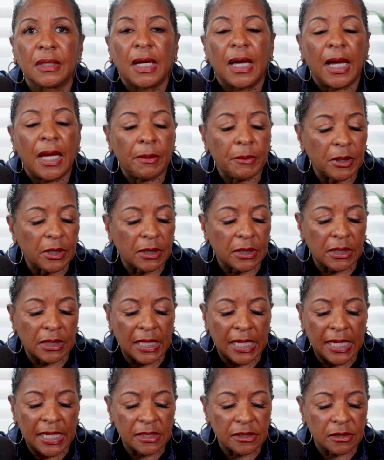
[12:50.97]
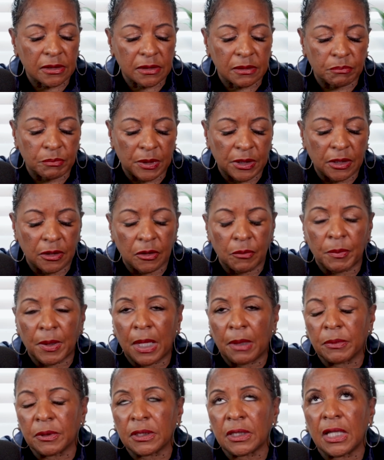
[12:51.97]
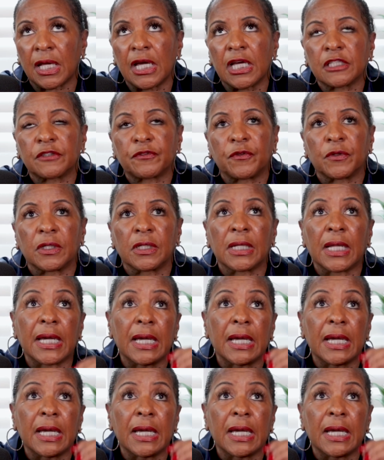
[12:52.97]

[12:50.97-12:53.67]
I'm in a class, been in a Bible class for the